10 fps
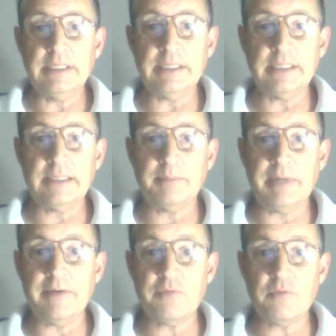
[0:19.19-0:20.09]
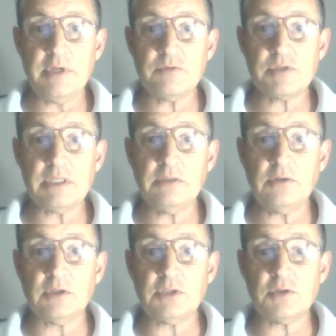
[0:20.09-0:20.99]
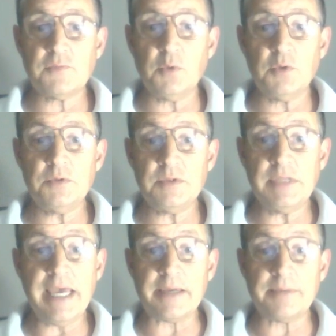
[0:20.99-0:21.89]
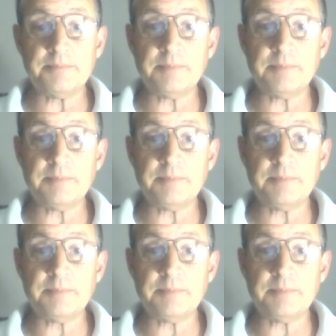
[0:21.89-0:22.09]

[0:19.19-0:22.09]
Um, I have three interesting articles for you today.